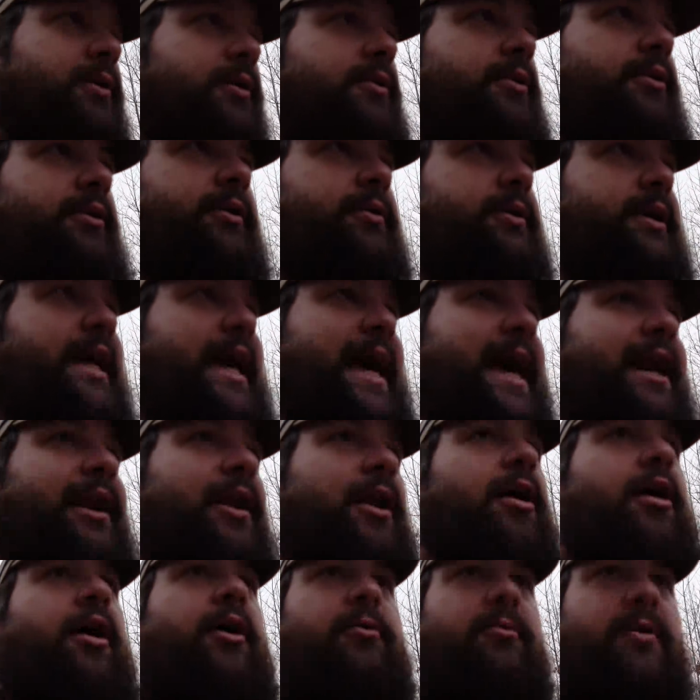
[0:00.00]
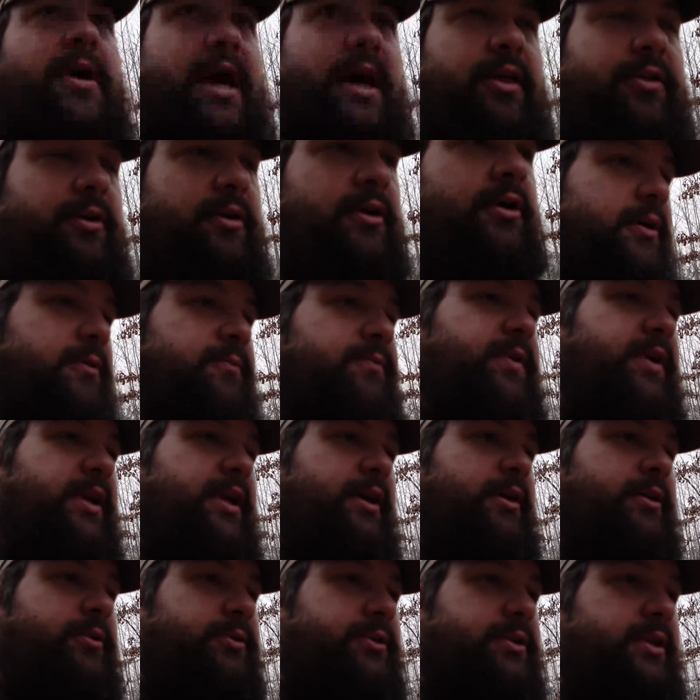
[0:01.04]
or catalog rather, of
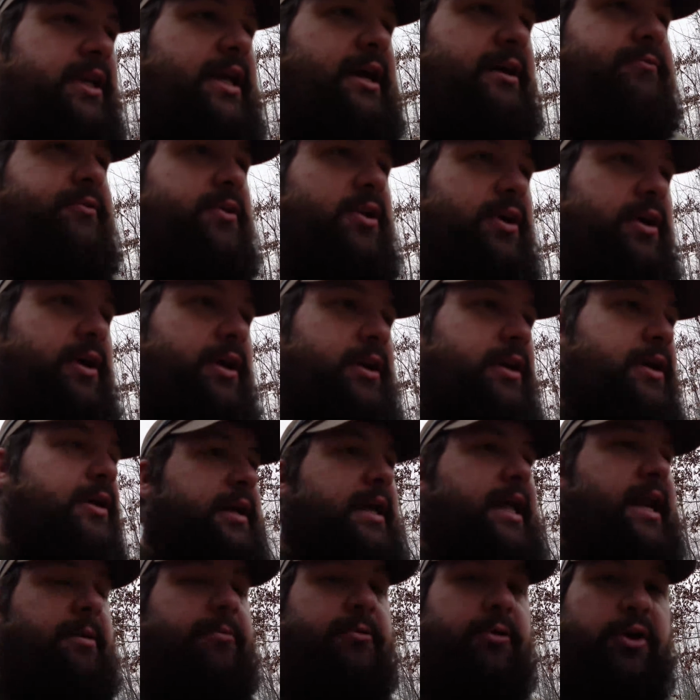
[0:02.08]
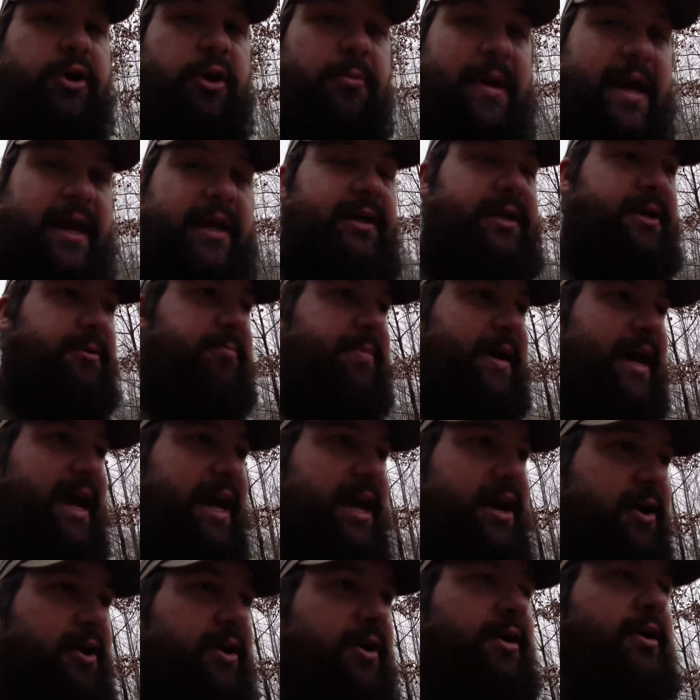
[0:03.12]
videos that I've done, and I'm gonna go back and
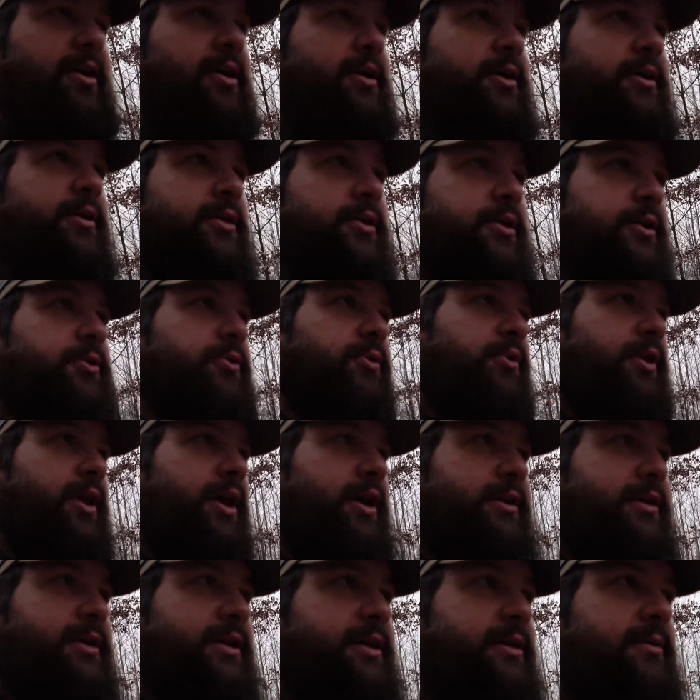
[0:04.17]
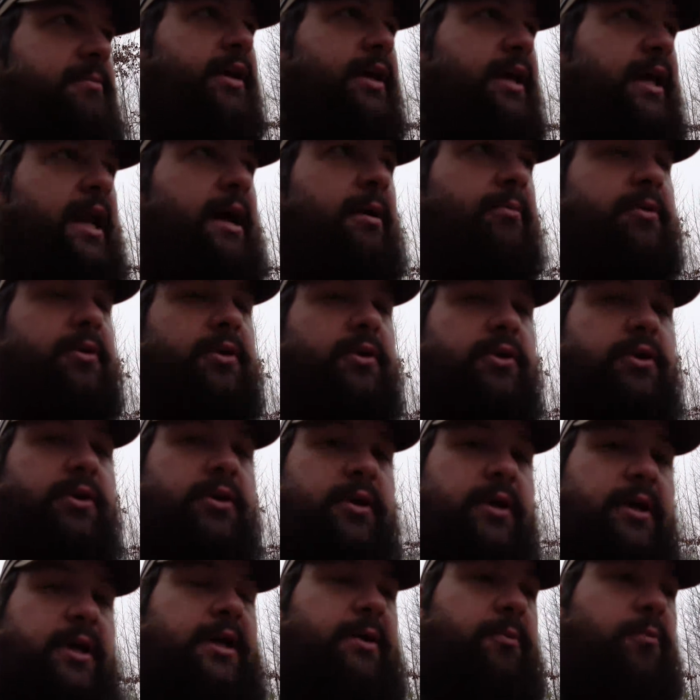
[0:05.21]
compare the core lock tip, and I'm gonna
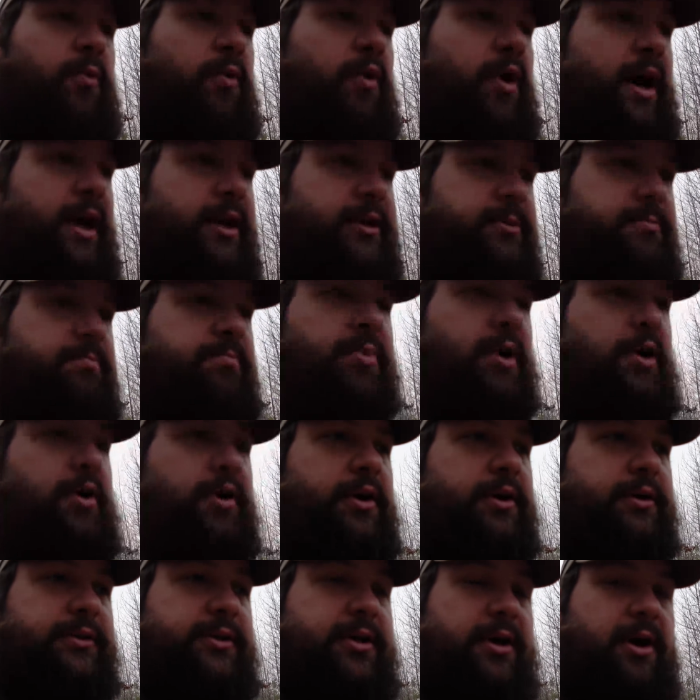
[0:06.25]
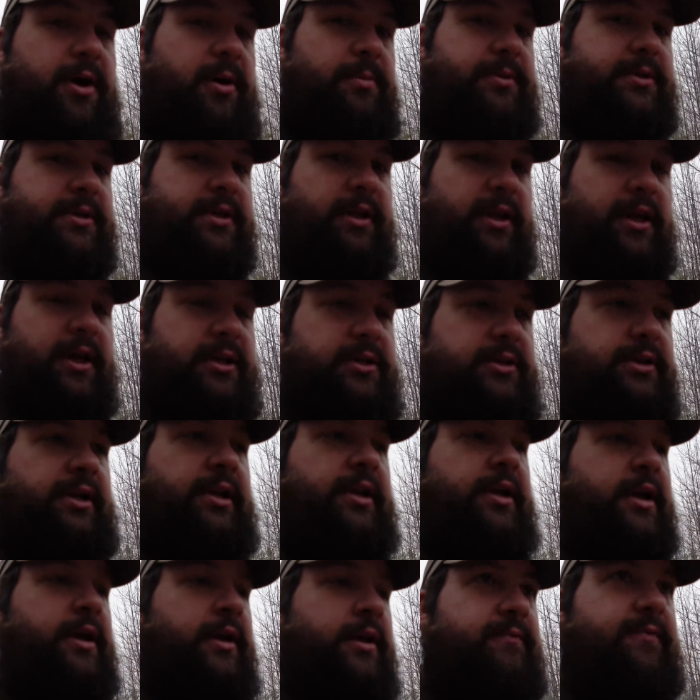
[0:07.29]
look and watch Barnes Harvest
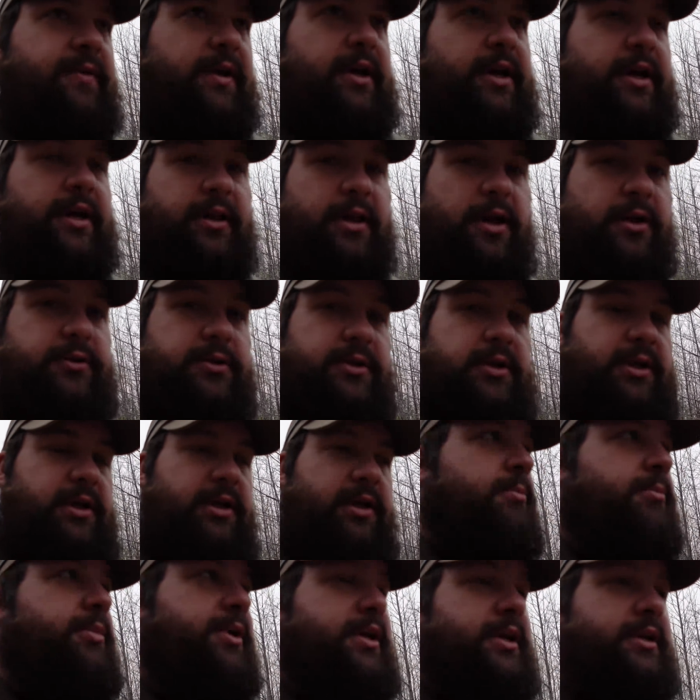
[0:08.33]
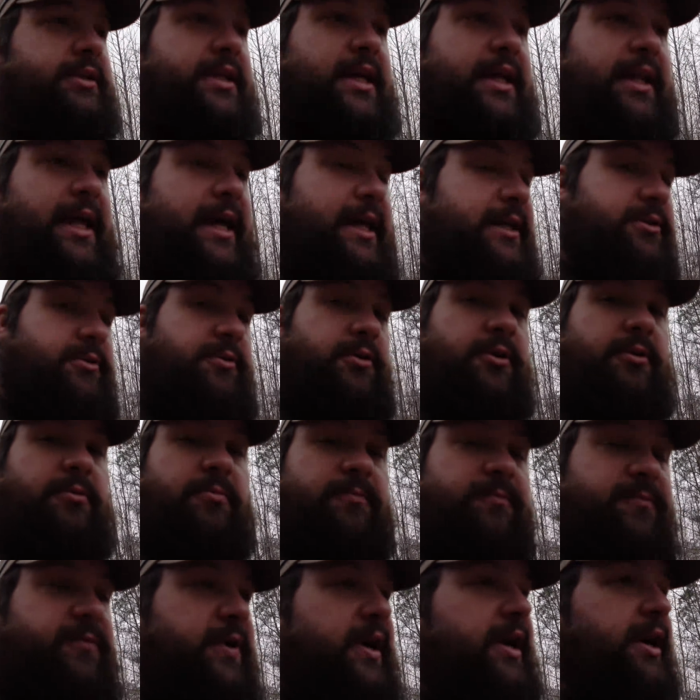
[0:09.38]
collection very closely, because that last group
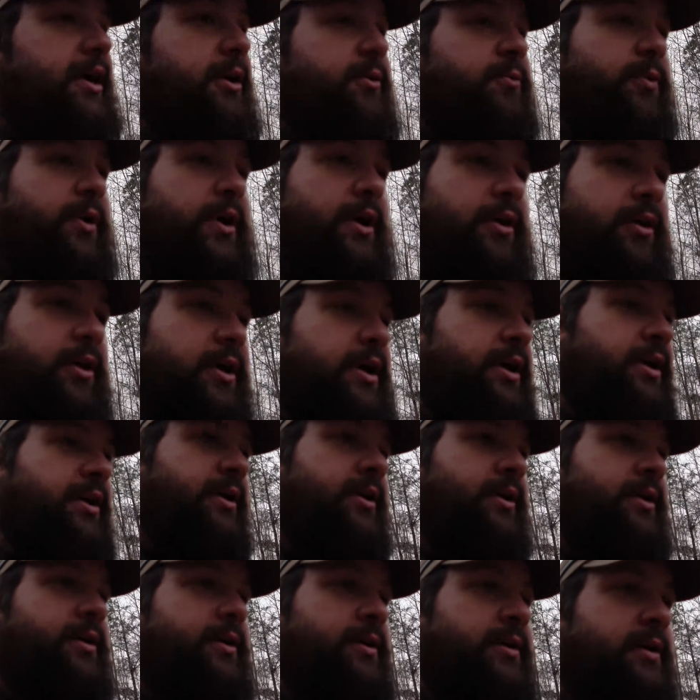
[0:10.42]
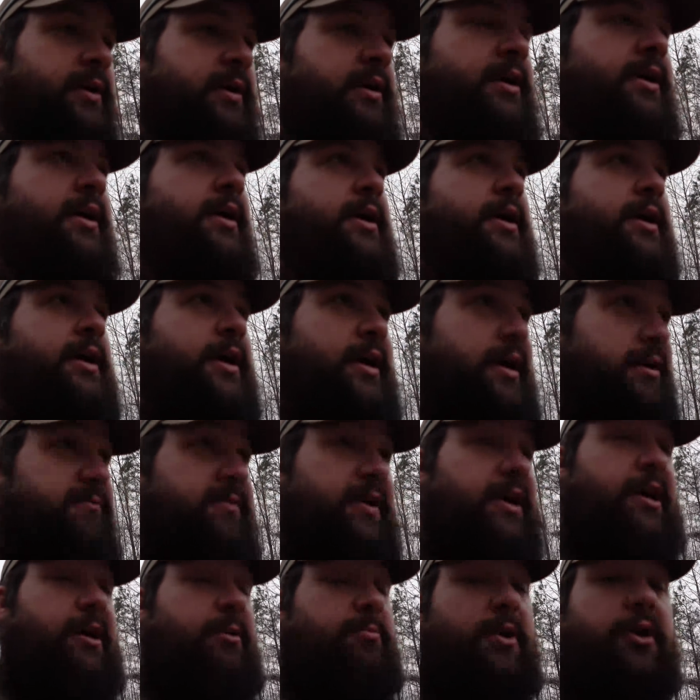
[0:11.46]
very well, and
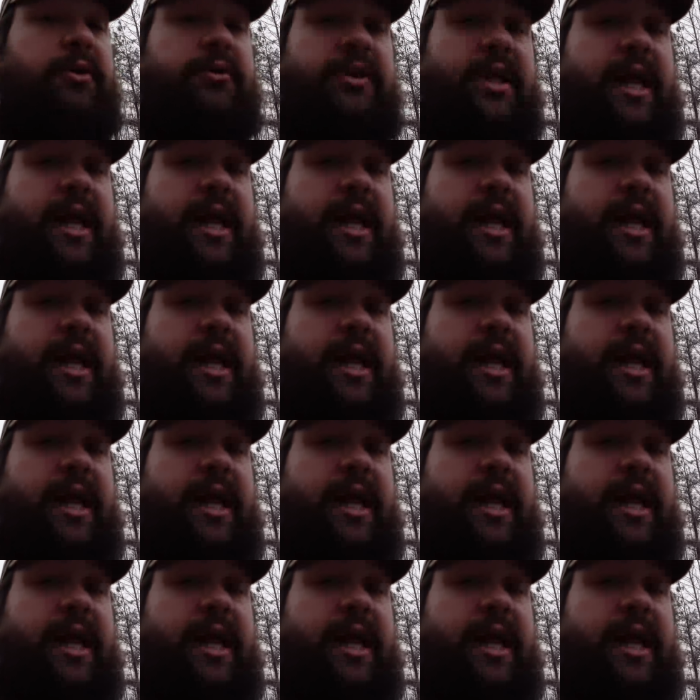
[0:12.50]
very most